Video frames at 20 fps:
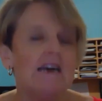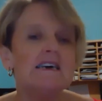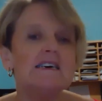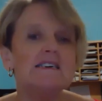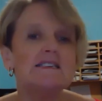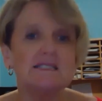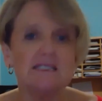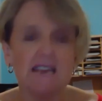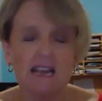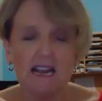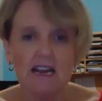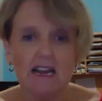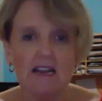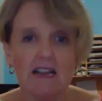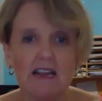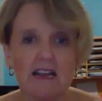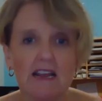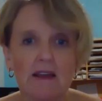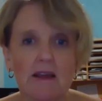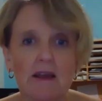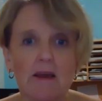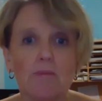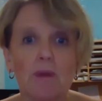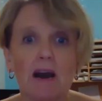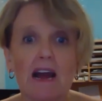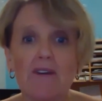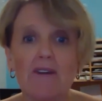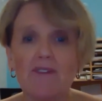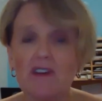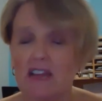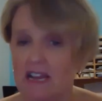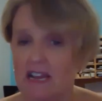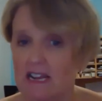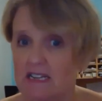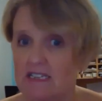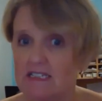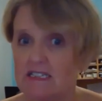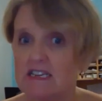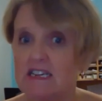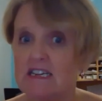Secondly, my other
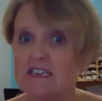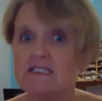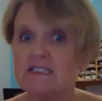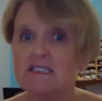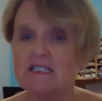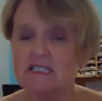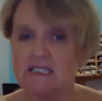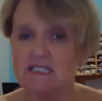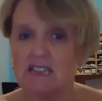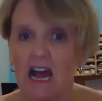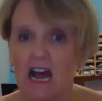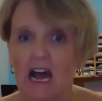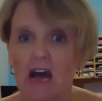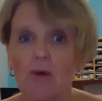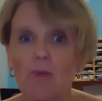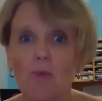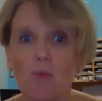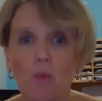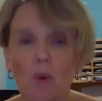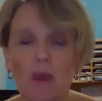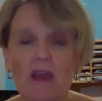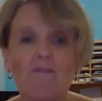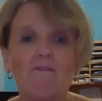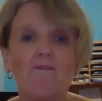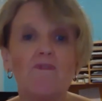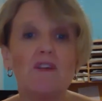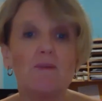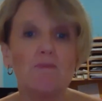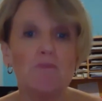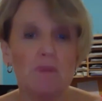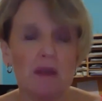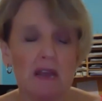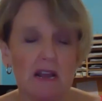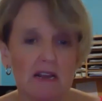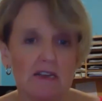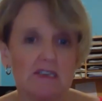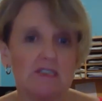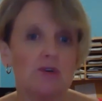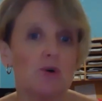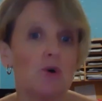hint is to start with the
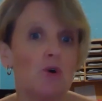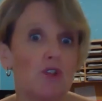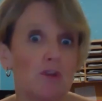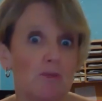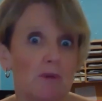biggest or the